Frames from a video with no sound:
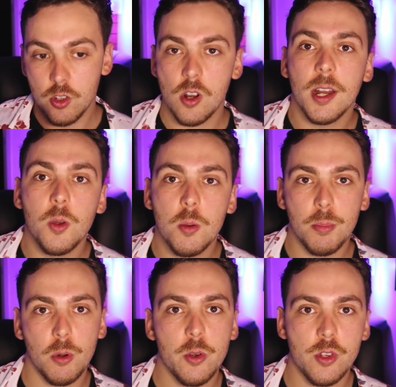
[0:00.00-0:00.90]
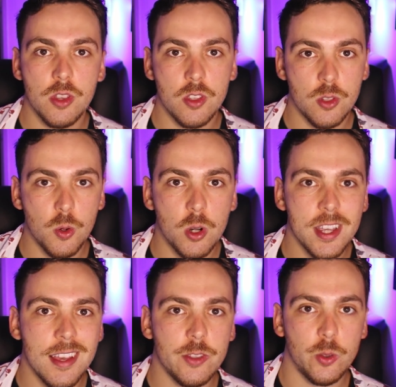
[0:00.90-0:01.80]
try to approach the
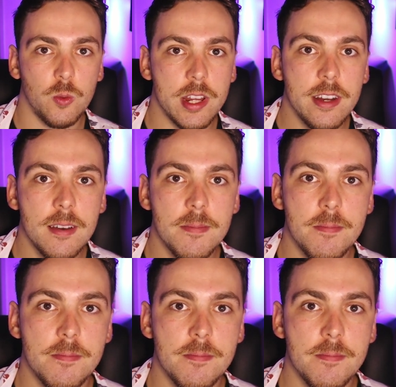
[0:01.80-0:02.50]
story as a reader